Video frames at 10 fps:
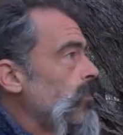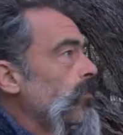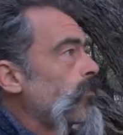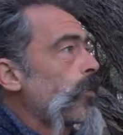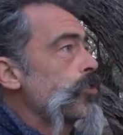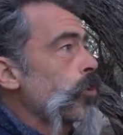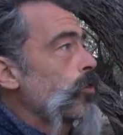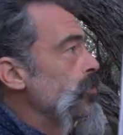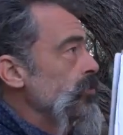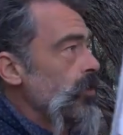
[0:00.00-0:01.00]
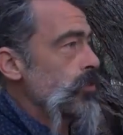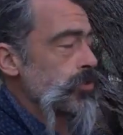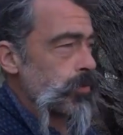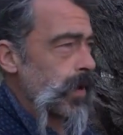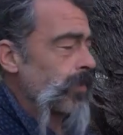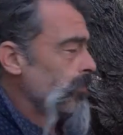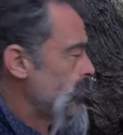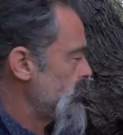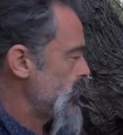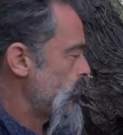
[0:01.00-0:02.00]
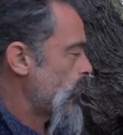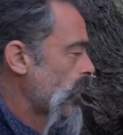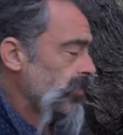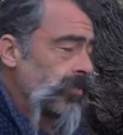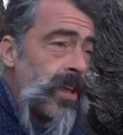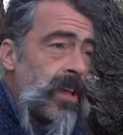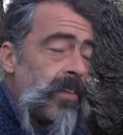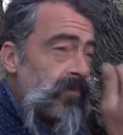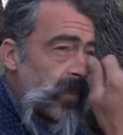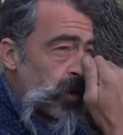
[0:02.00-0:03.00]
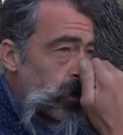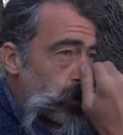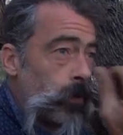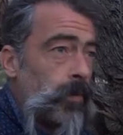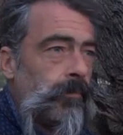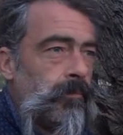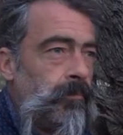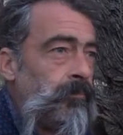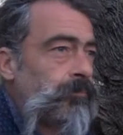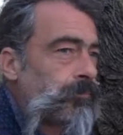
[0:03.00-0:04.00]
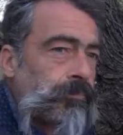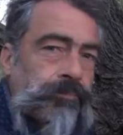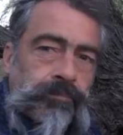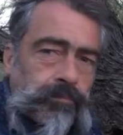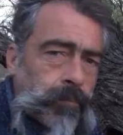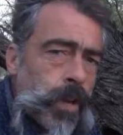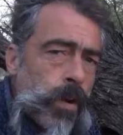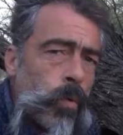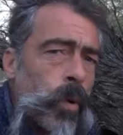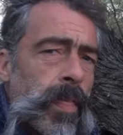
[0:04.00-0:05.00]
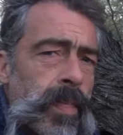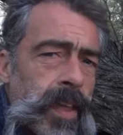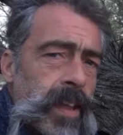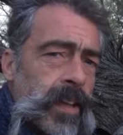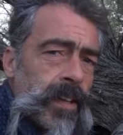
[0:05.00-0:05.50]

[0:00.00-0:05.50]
free charging stations around the U.S. You know, one of the